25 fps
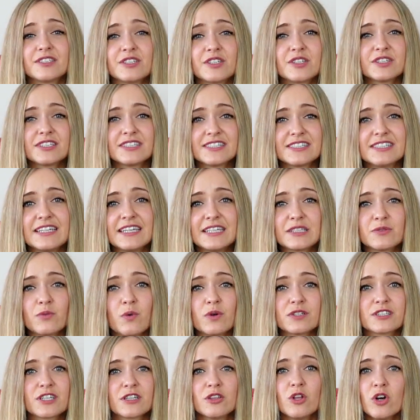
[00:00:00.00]
you can see, it
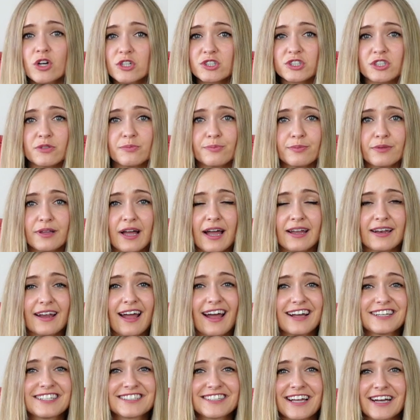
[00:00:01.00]
was a long-term plan.
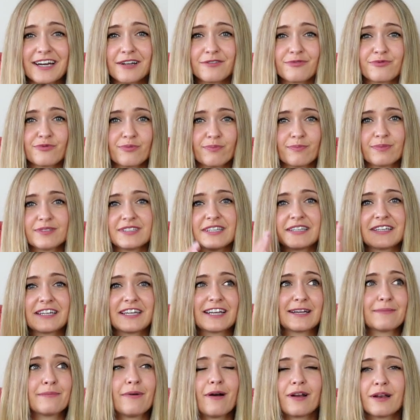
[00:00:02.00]
I started
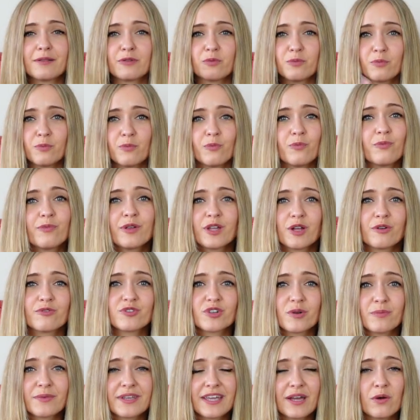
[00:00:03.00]
thinking about it, you know,
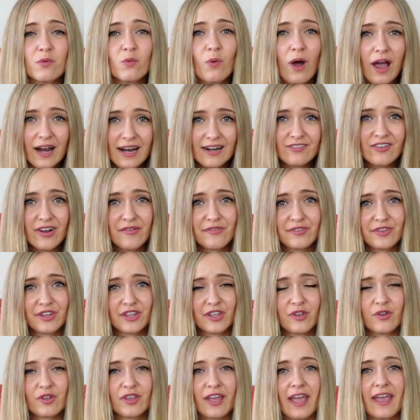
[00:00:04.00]
from year one arriving
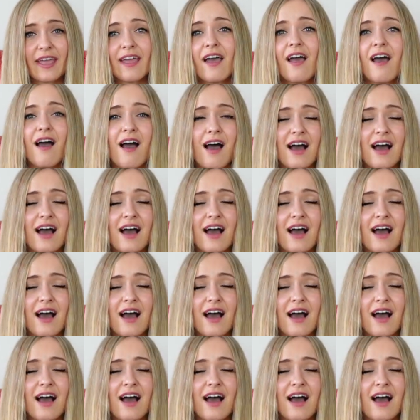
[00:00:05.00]
in the UK.